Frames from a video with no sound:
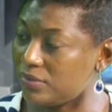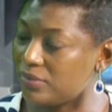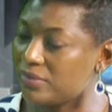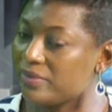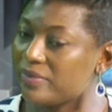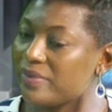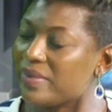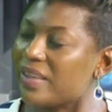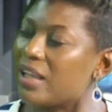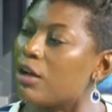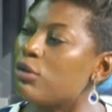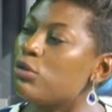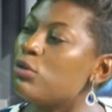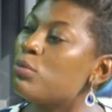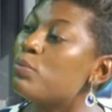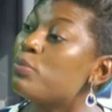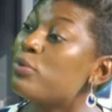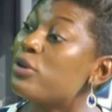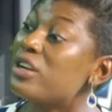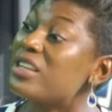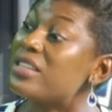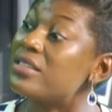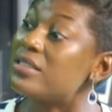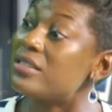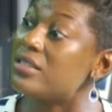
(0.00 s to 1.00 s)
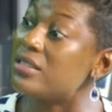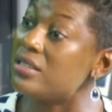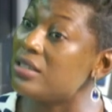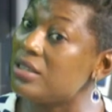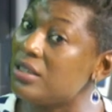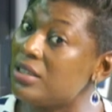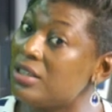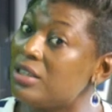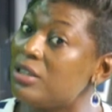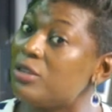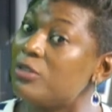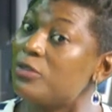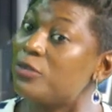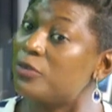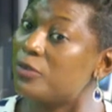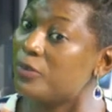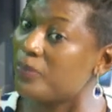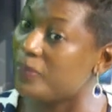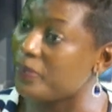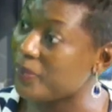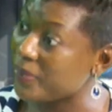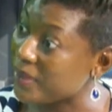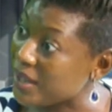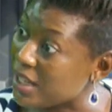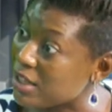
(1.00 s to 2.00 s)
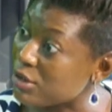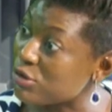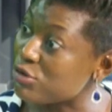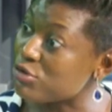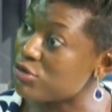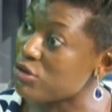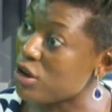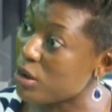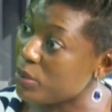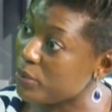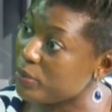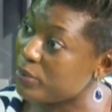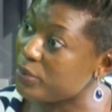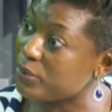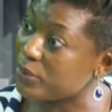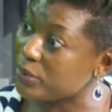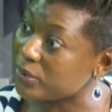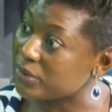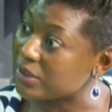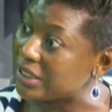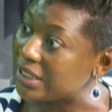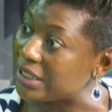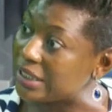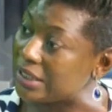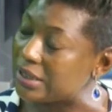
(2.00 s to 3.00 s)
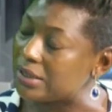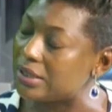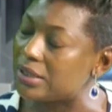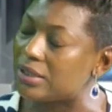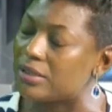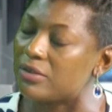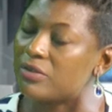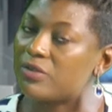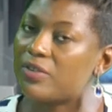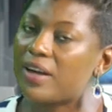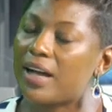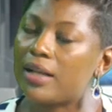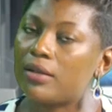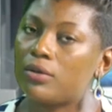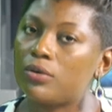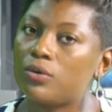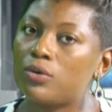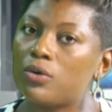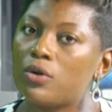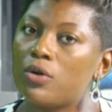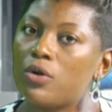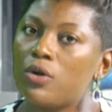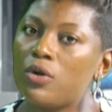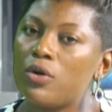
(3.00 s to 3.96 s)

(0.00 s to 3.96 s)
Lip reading: Now you perceive the drop in value.